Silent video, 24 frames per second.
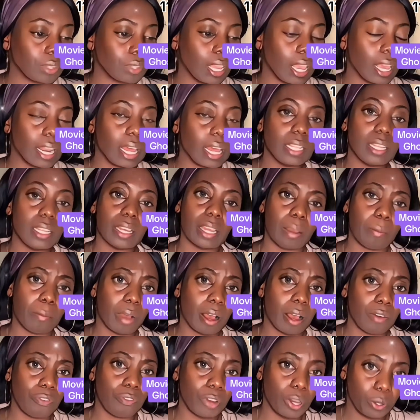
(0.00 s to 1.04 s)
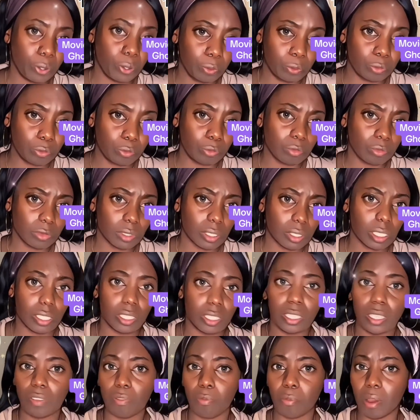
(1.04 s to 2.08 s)
And I look at my phone to
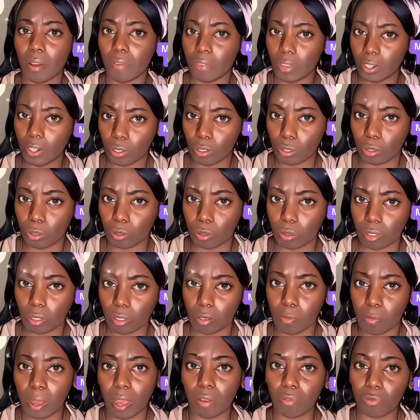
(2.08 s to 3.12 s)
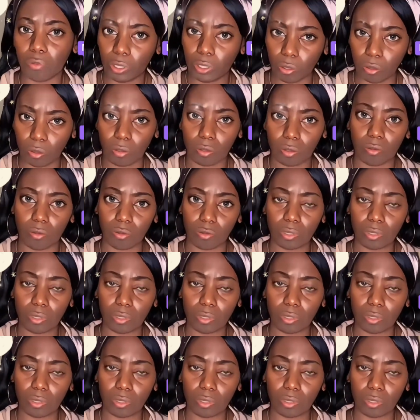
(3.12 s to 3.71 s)
see if my original